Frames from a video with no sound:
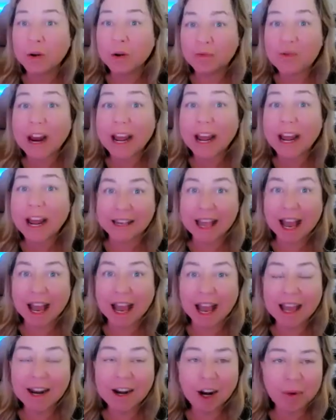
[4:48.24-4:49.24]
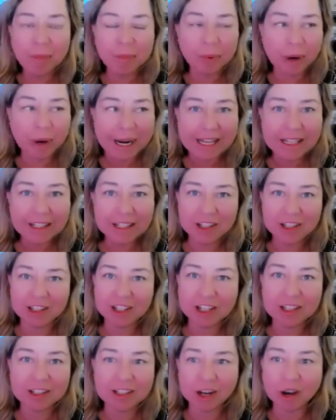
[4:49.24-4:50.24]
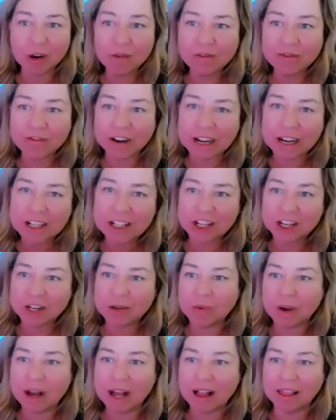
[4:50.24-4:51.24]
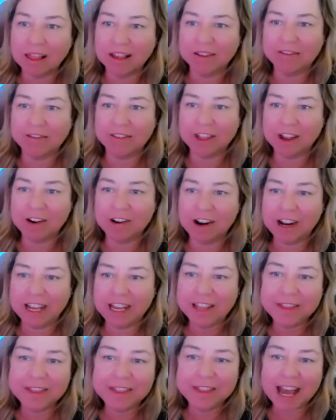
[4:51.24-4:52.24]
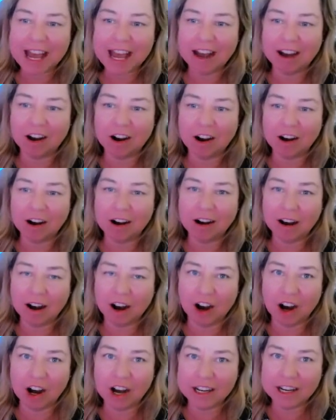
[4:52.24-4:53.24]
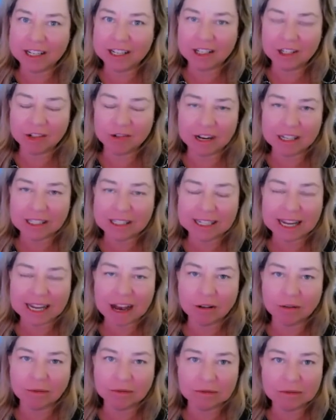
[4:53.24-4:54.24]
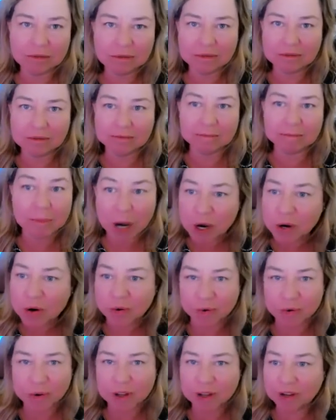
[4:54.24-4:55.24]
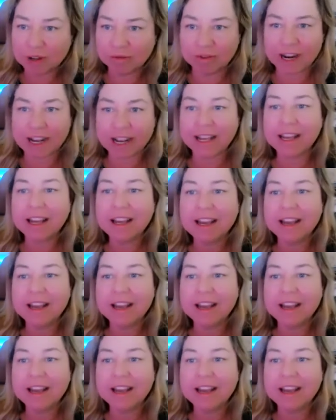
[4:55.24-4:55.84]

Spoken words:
Right. Yeah. And our brains just don't function well if they're in that on stressed out mode. Right.